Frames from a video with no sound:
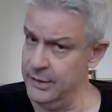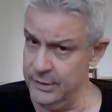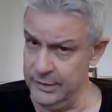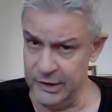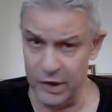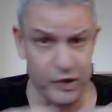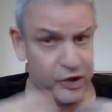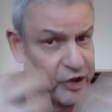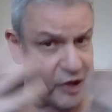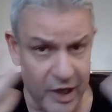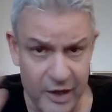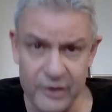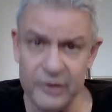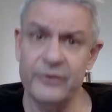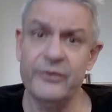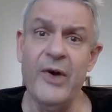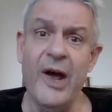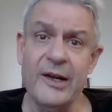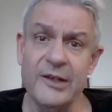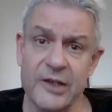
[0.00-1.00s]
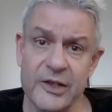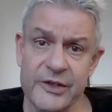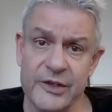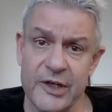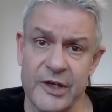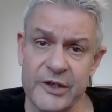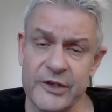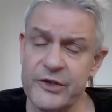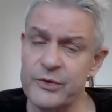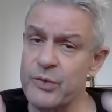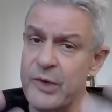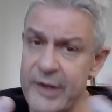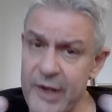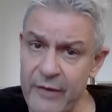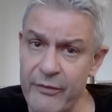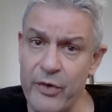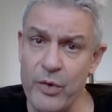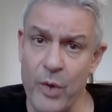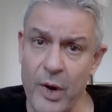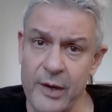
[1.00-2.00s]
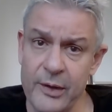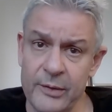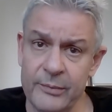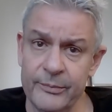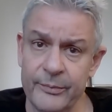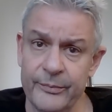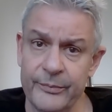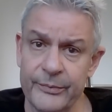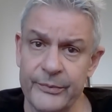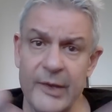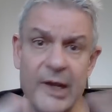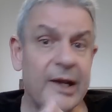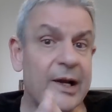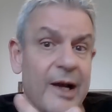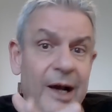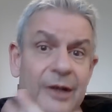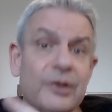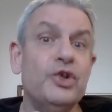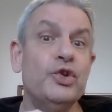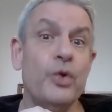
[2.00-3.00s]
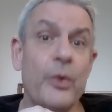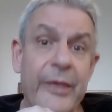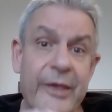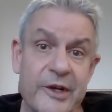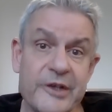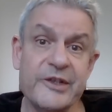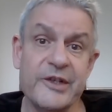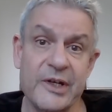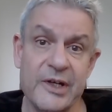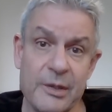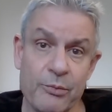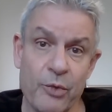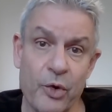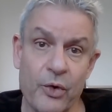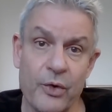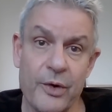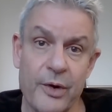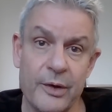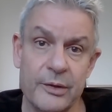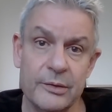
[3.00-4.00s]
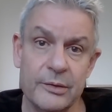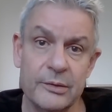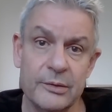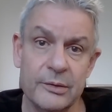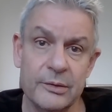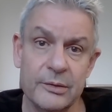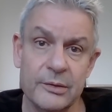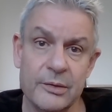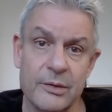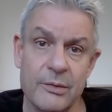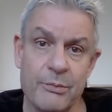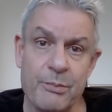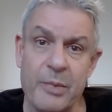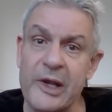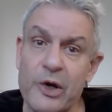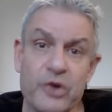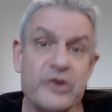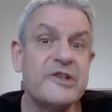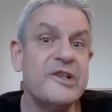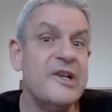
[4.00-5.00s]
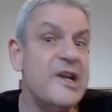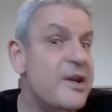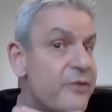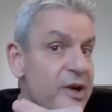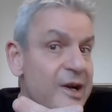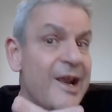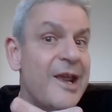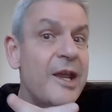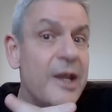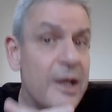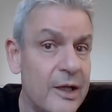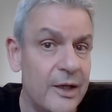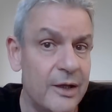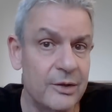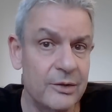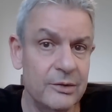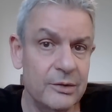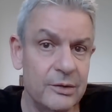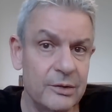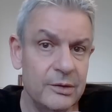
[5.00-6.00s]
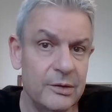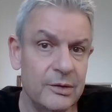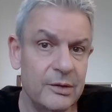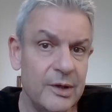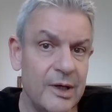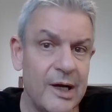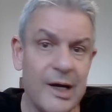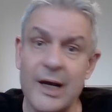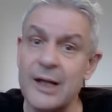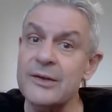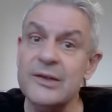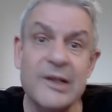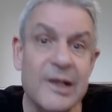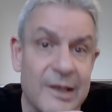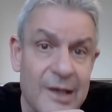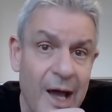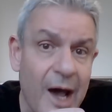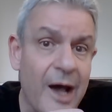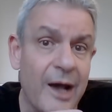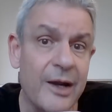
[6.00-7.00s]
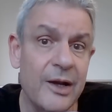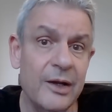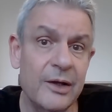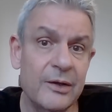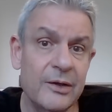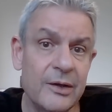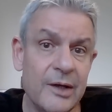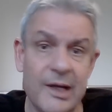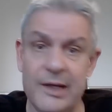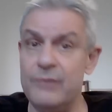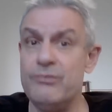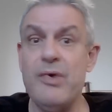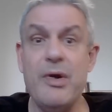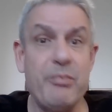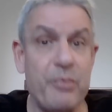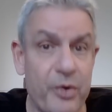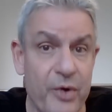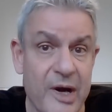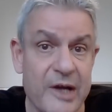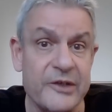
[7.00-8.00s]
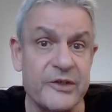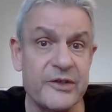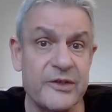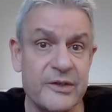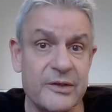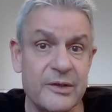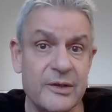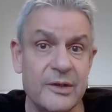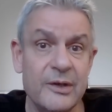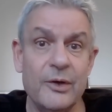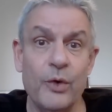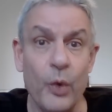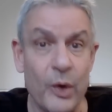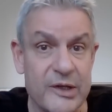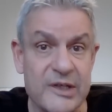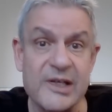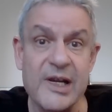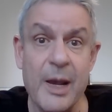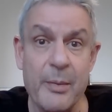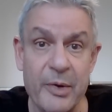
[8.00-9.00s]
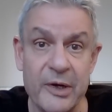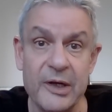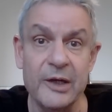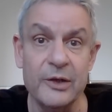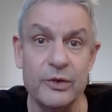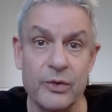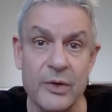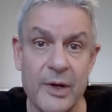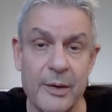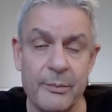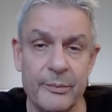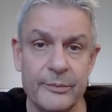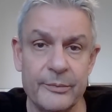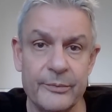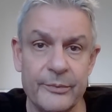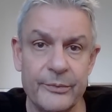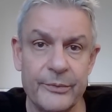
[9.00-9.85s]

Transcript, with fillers: the shared fantasies with everyone. He can't do this anymore, because even he can deny and repress what's happening to him.